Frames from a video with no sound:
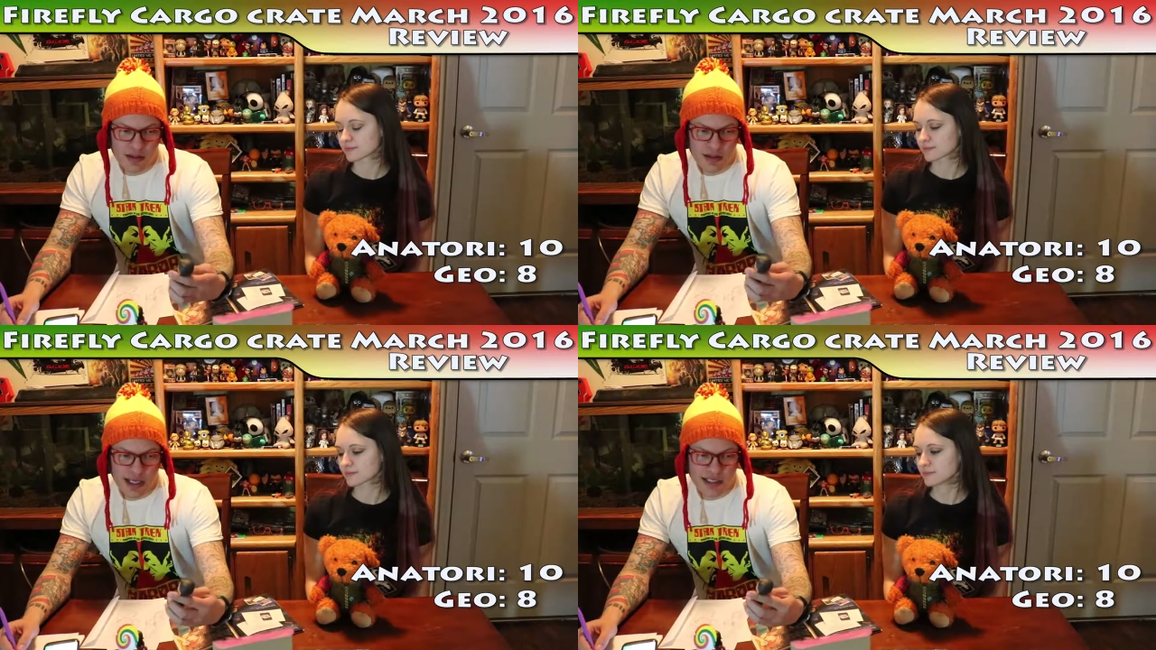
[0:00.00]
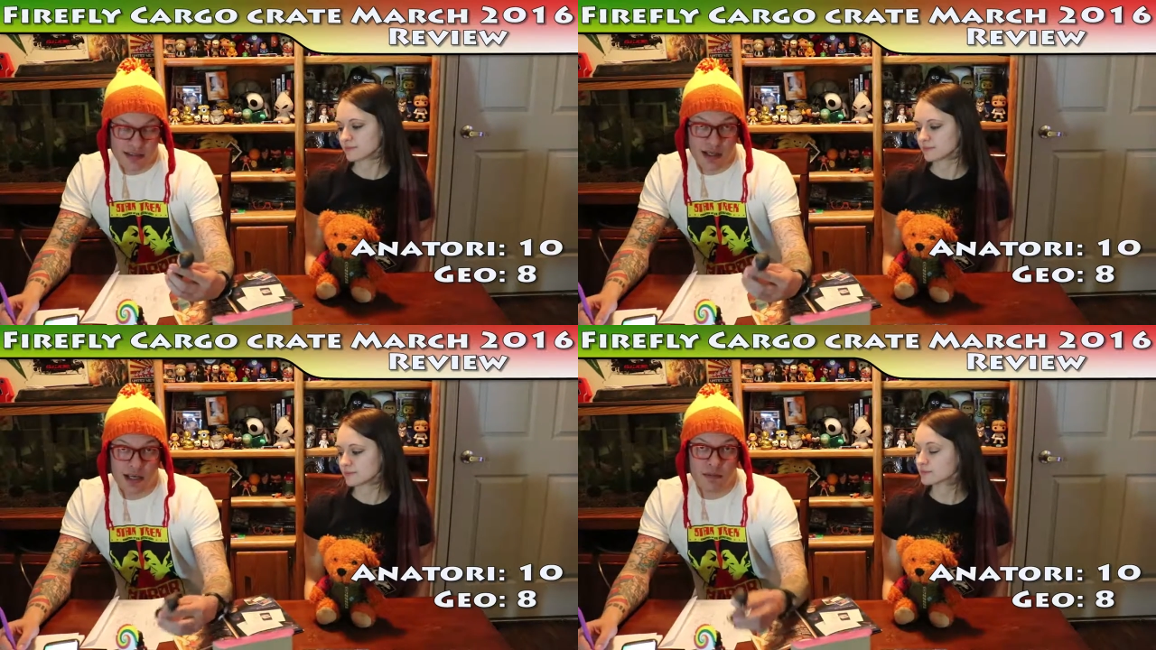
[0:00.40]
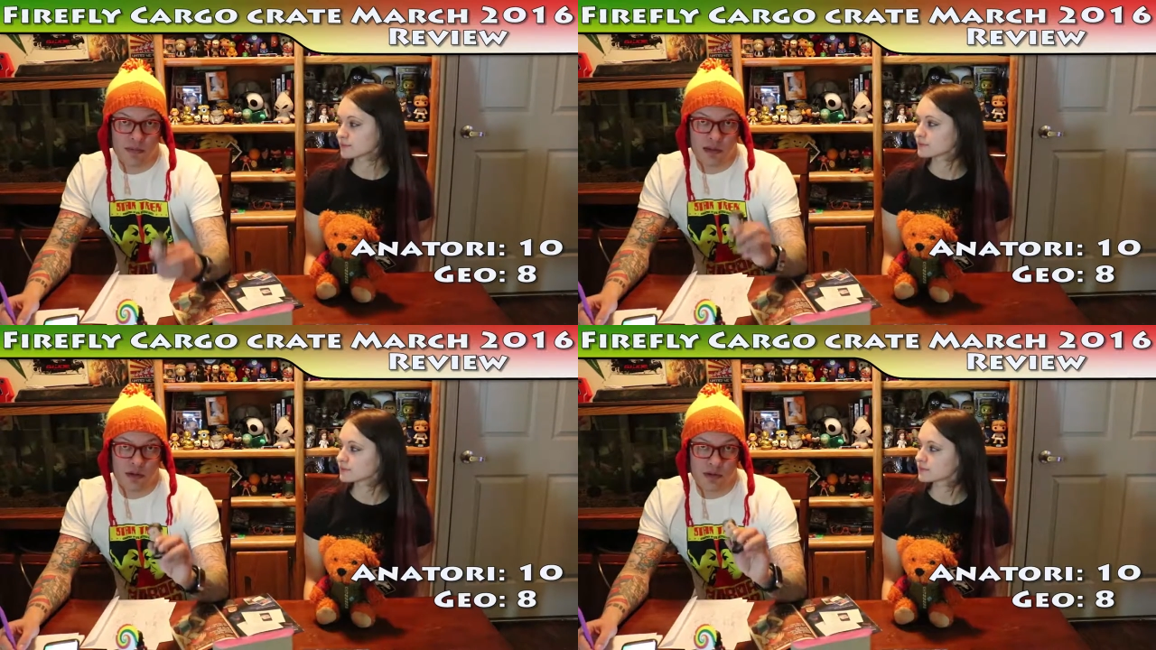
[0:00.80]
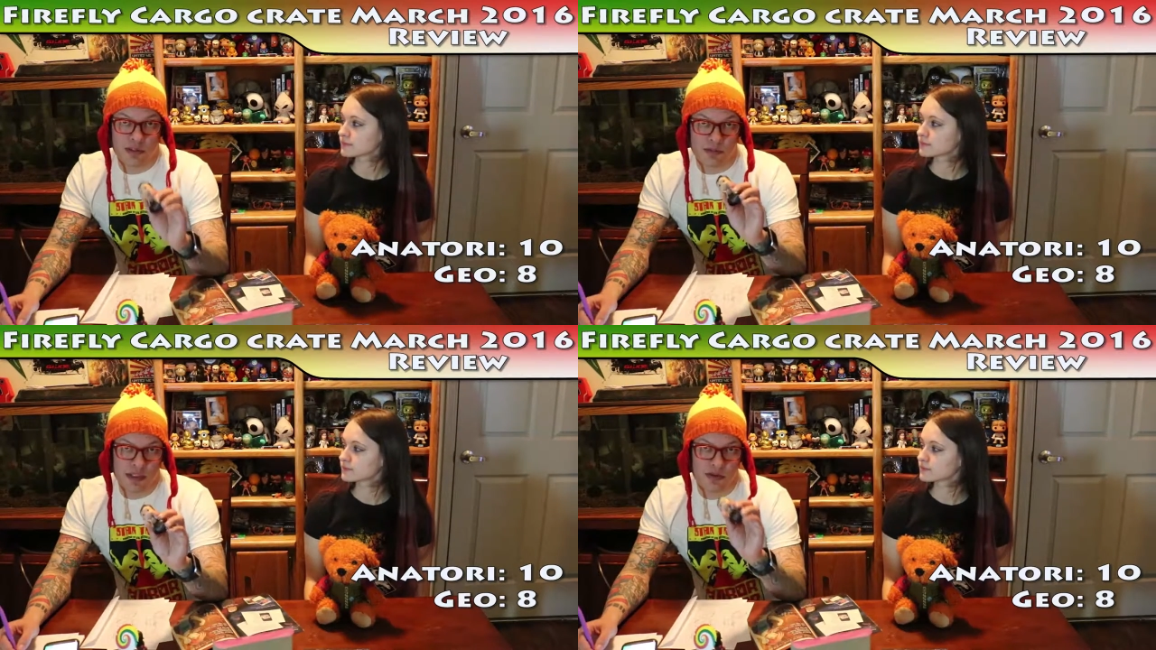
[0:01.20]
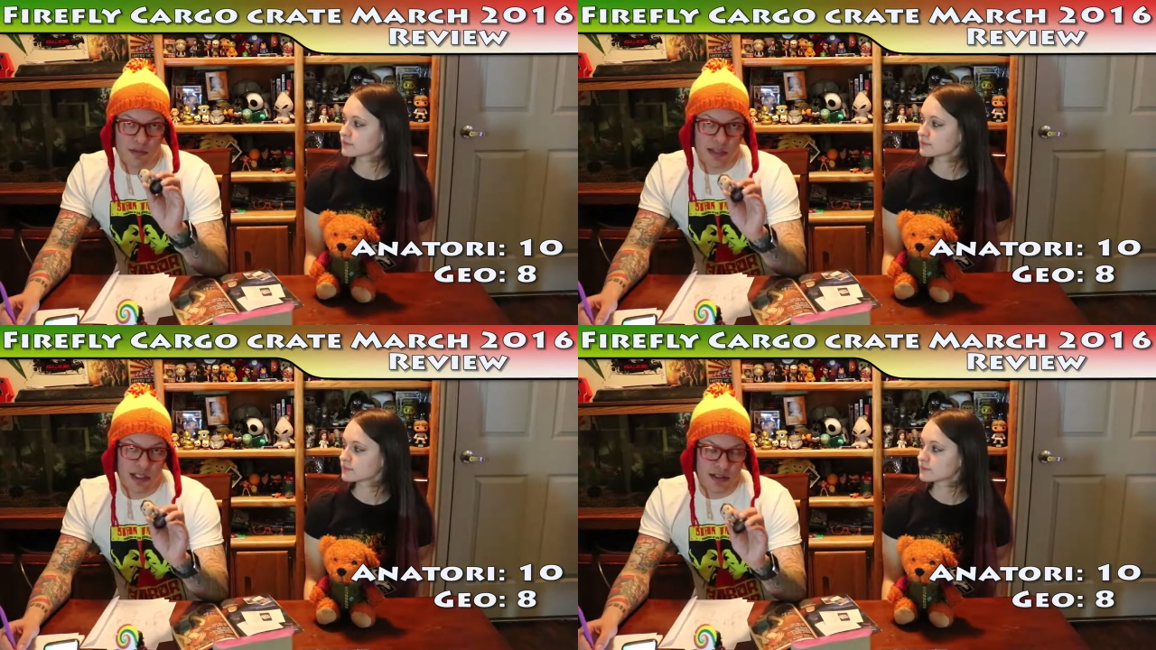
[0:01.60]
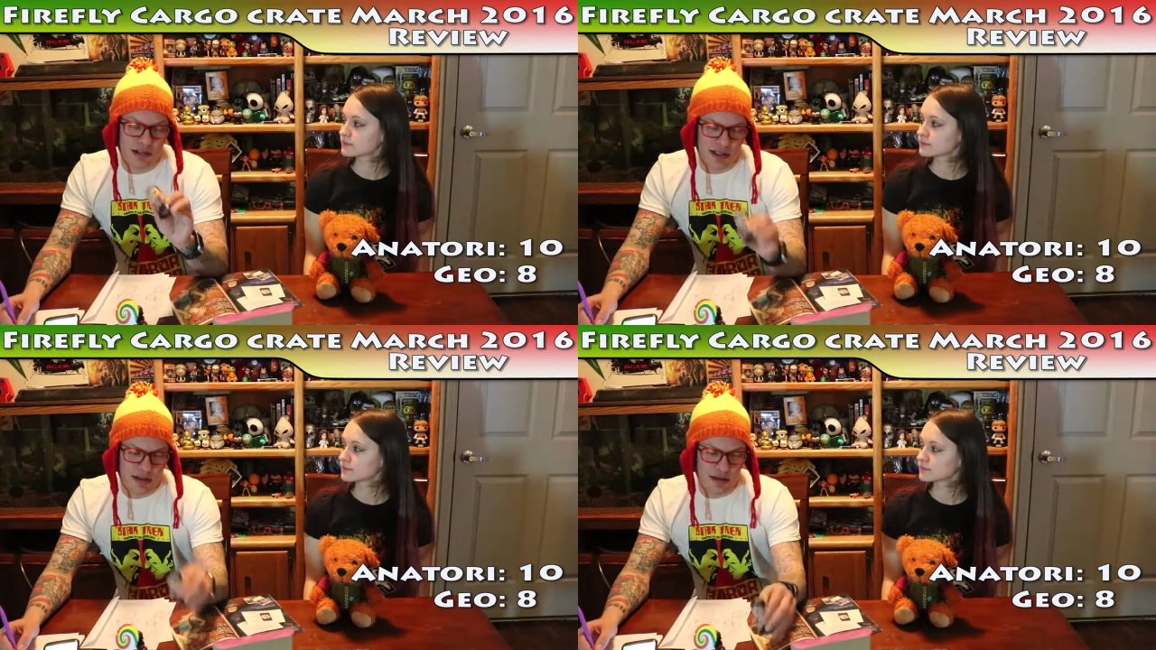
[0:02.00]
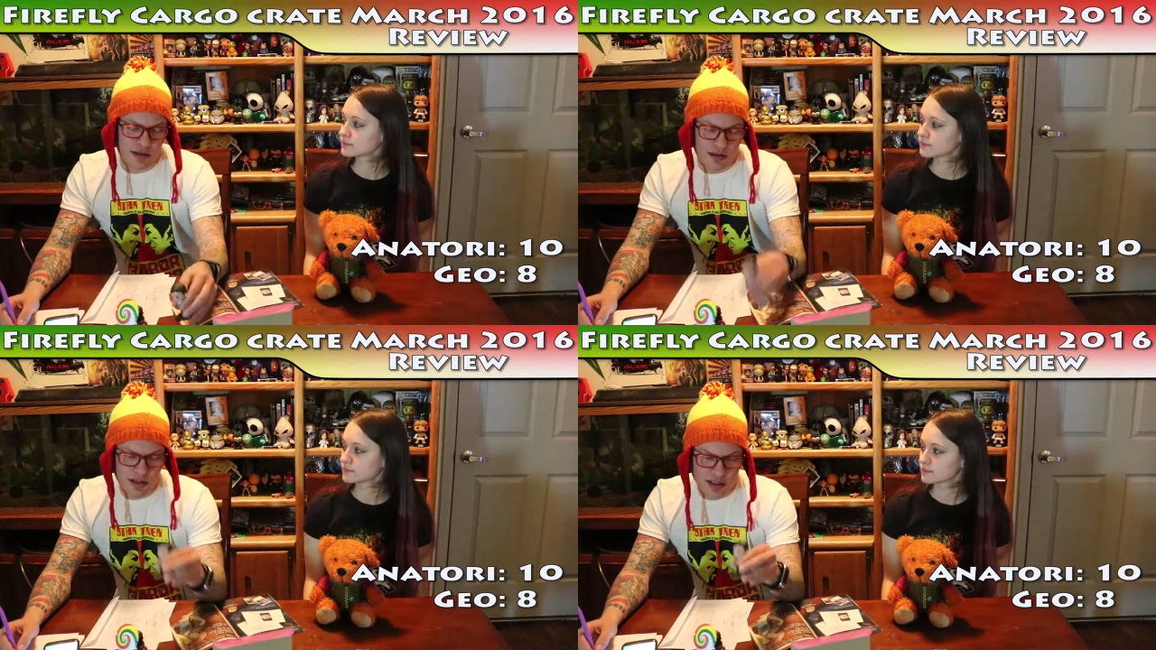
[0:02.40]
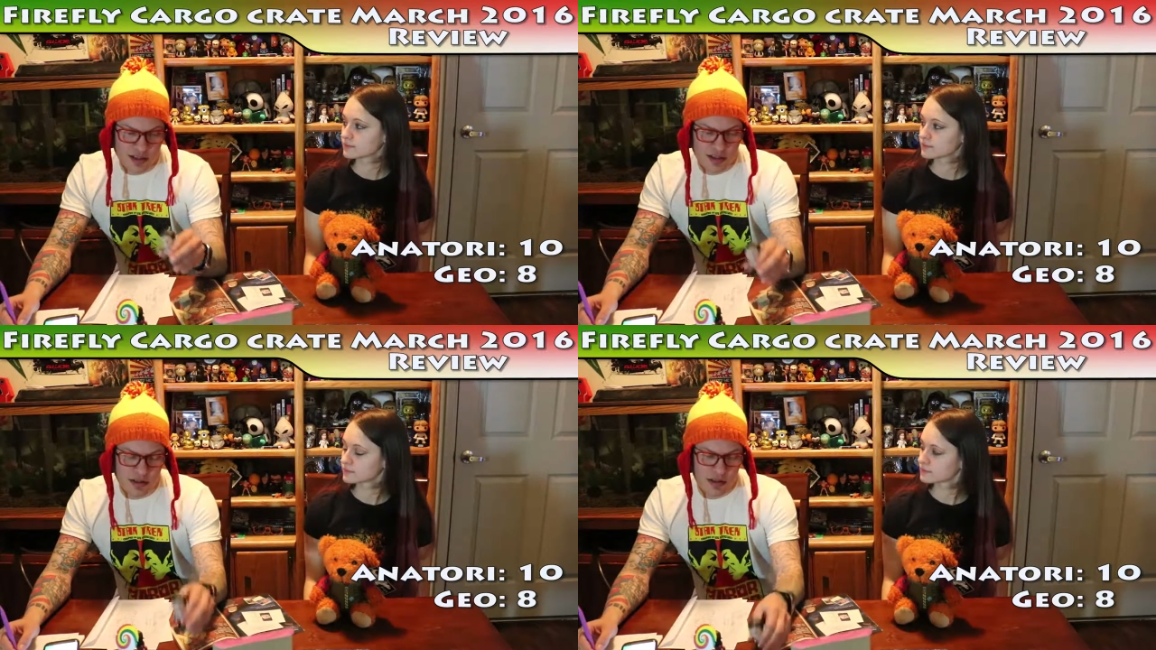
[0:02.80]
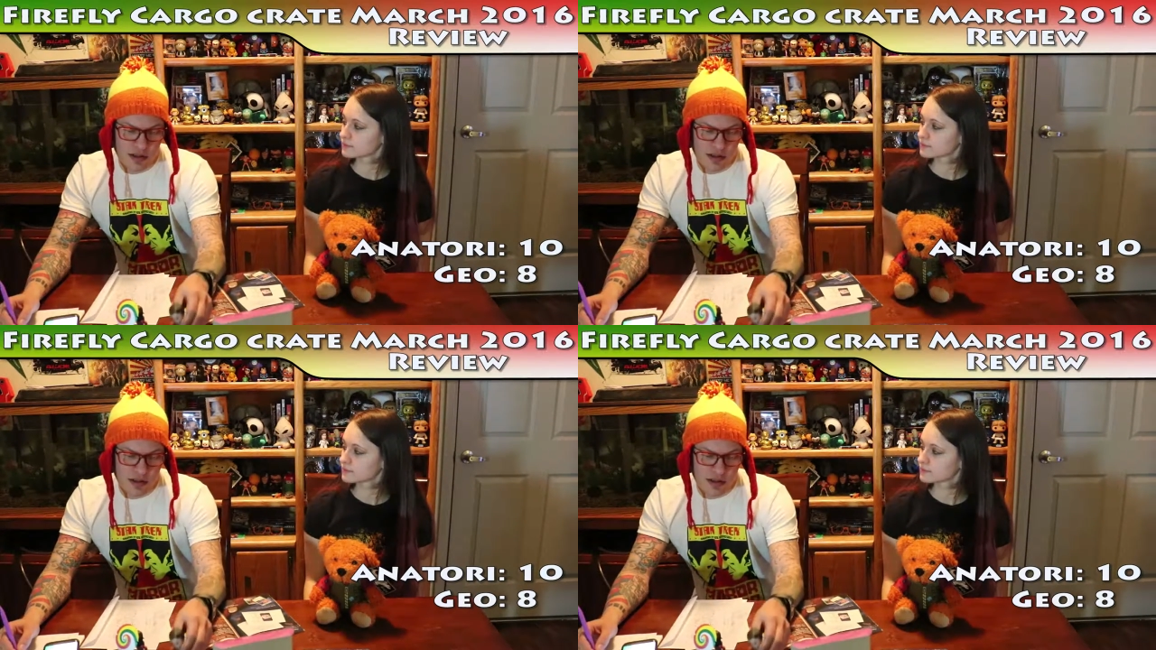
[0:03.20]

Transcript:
Speaker 1: last time there was mystery minis like this